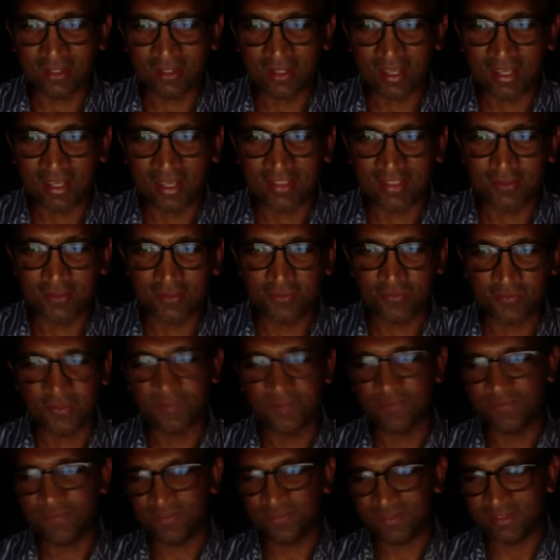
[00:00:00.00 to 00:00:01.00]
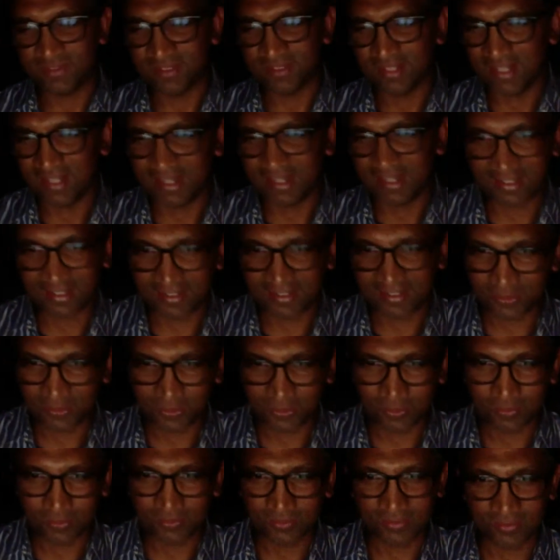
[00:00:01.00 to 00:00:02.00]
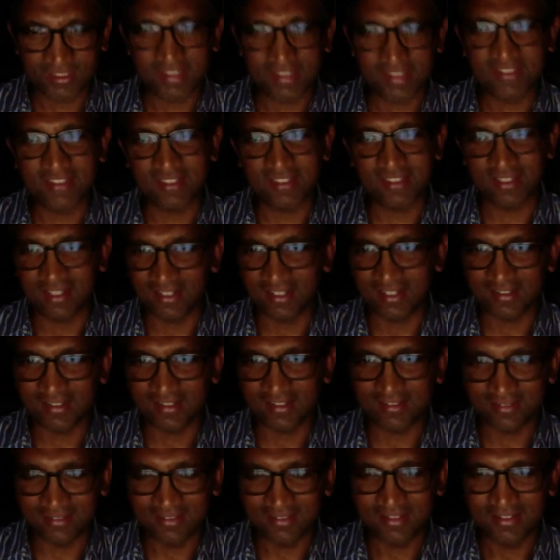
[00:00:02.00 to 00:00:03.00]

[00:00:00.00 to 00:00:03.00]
as a fifth line or sixth line